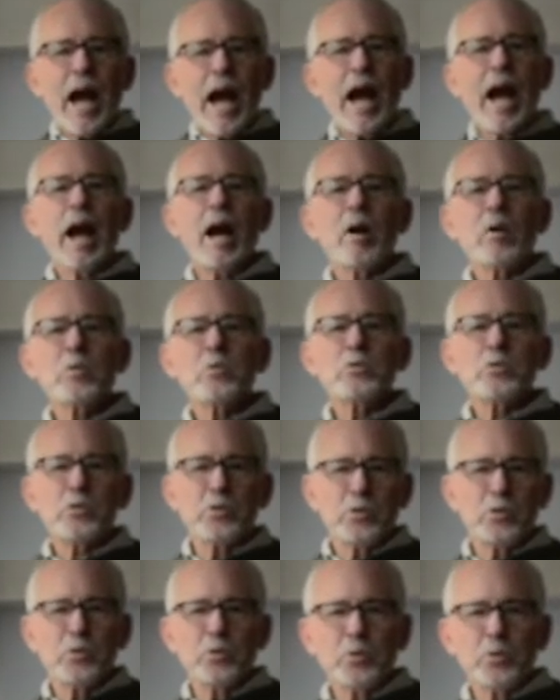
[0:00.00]
how
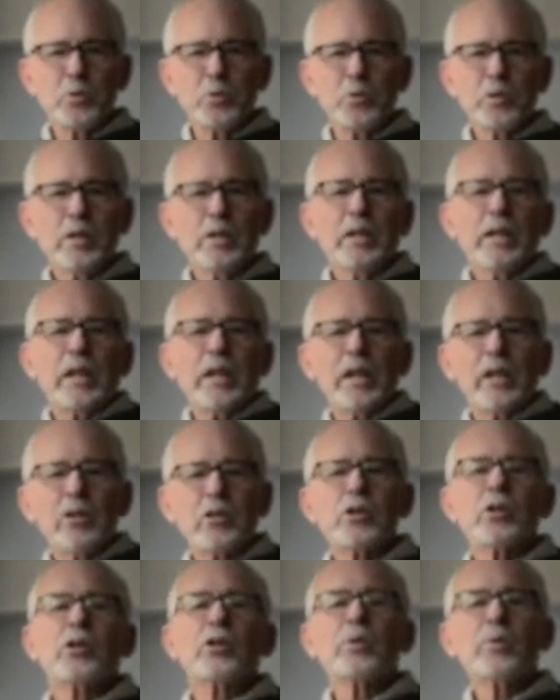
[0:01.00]
to
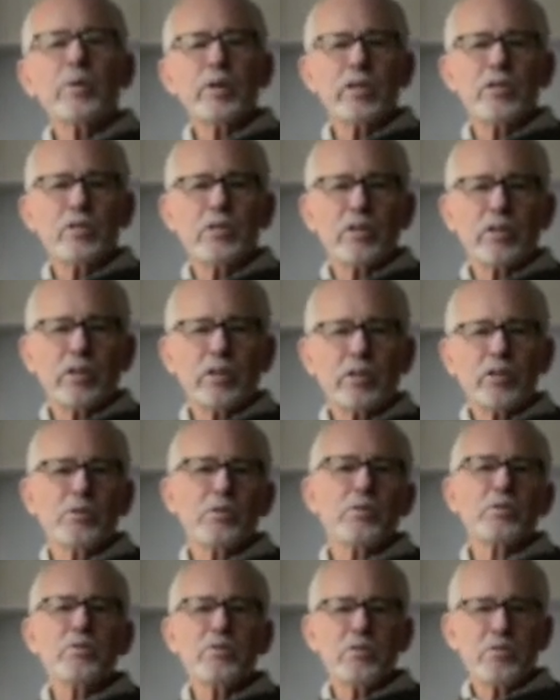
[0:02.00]
encourage
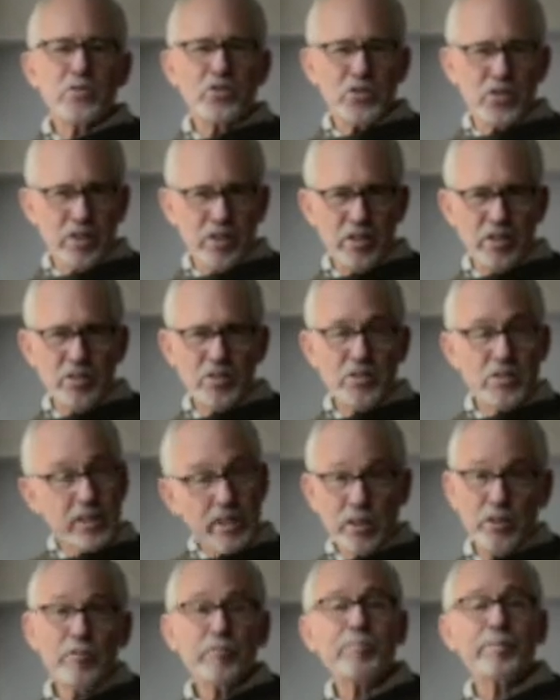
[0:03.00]
your seeds
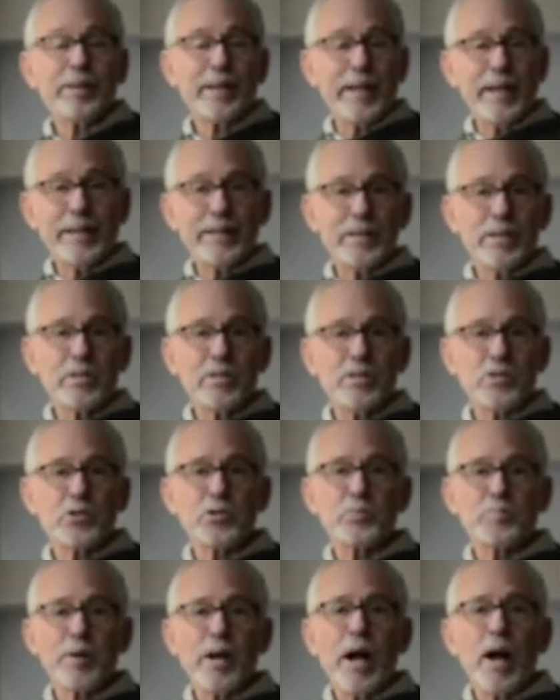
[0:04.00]
that you've planted to
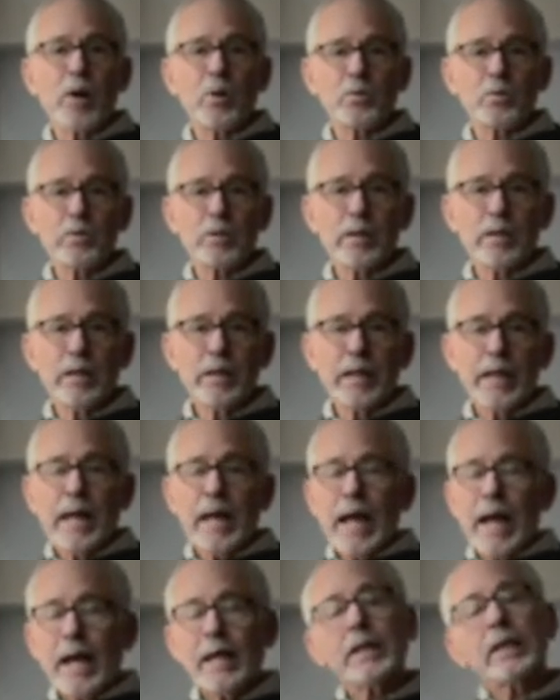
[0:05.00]
sprout.
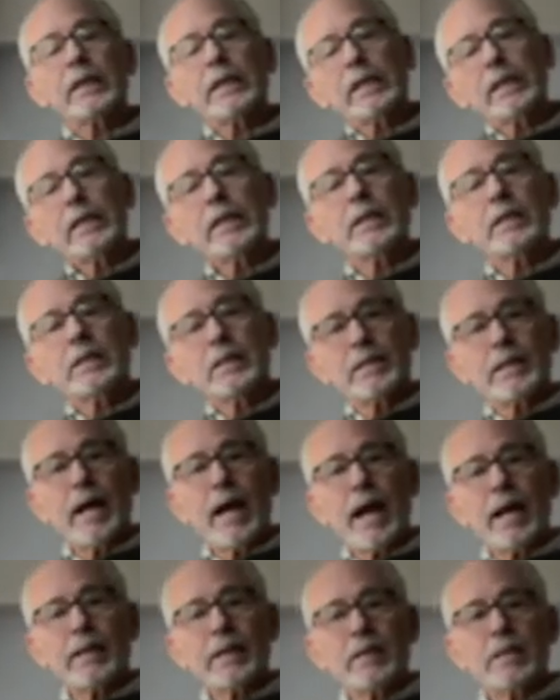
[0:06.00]
And the key to
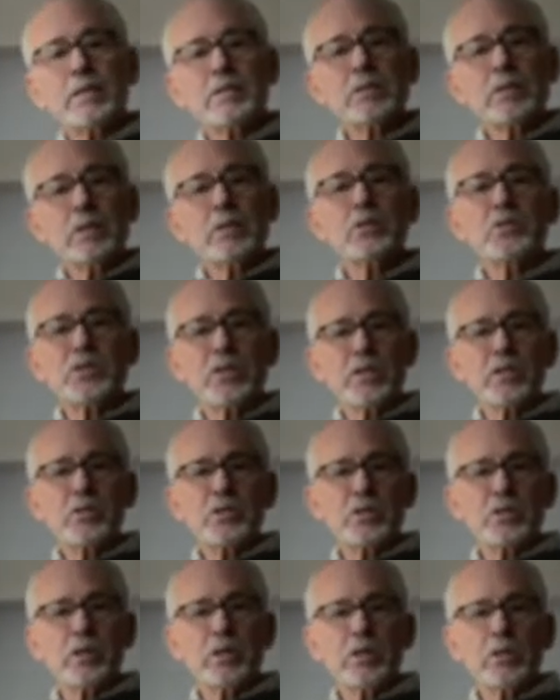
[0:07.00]
that is
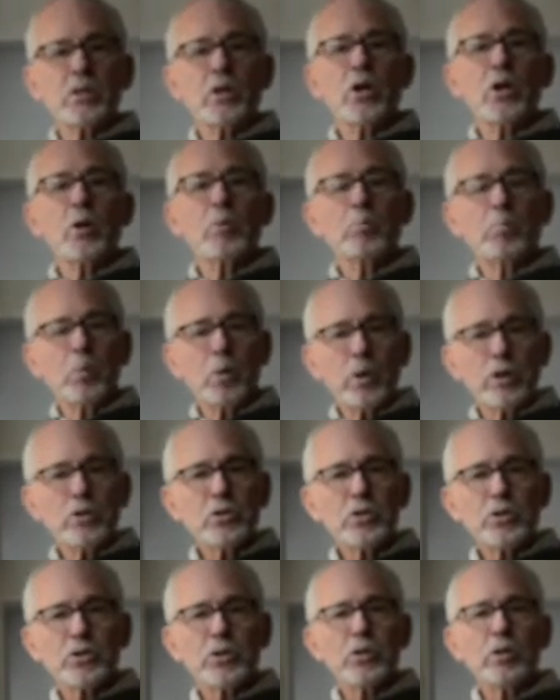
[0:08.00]
consistent
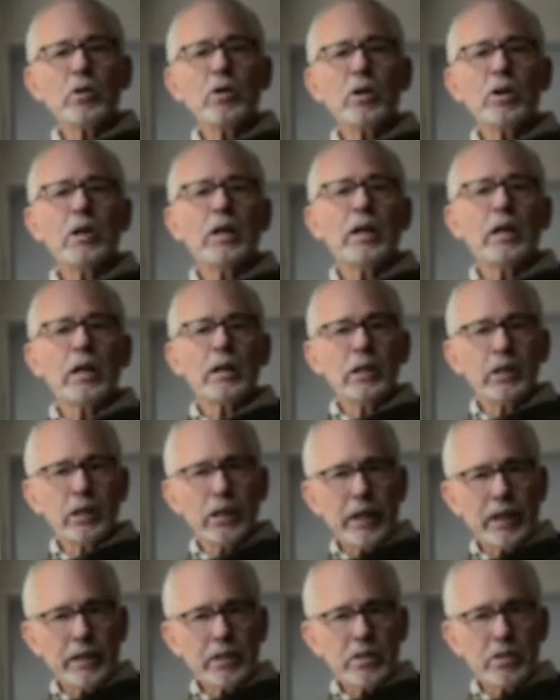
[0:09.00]
moisture,
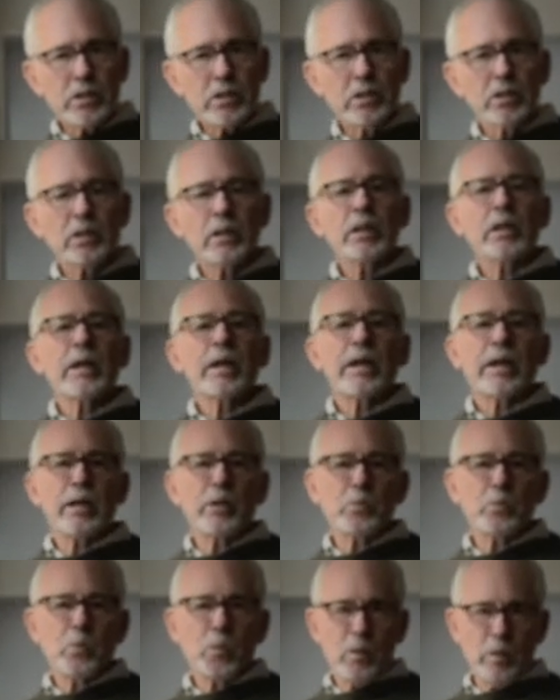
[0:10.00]
light,
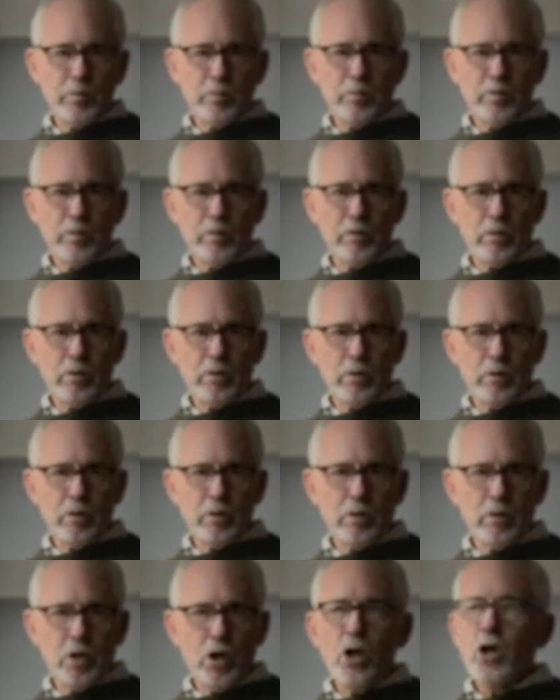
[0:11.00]
and warmth.
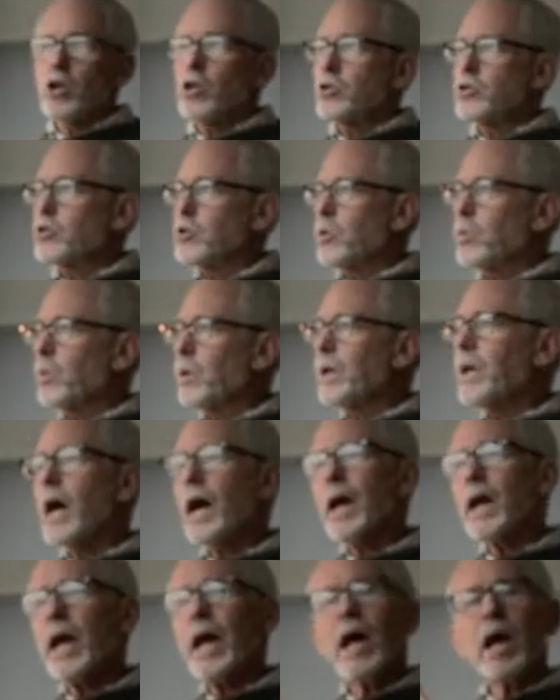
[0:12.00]
So what
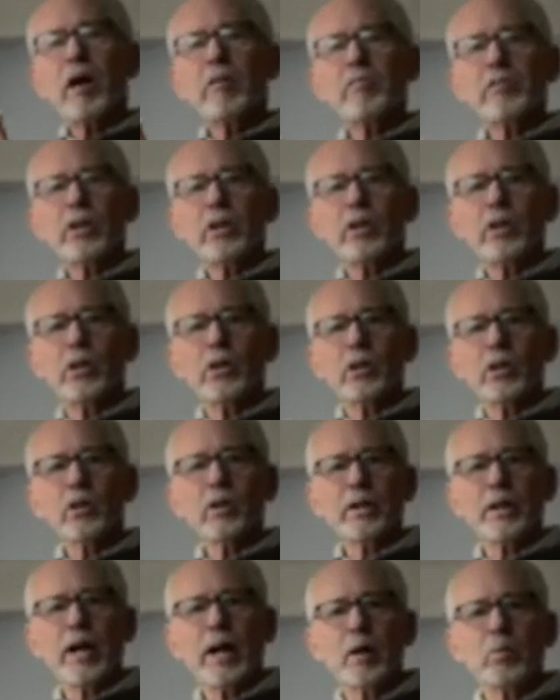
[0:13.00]
I have here,
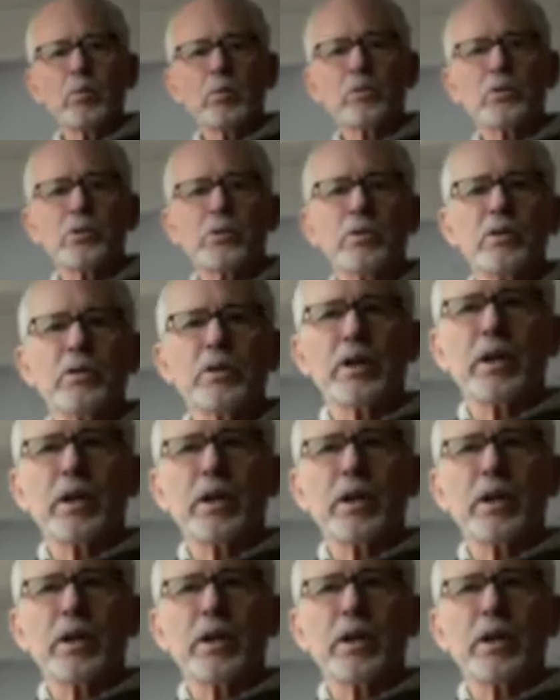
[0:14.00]
and I will turn the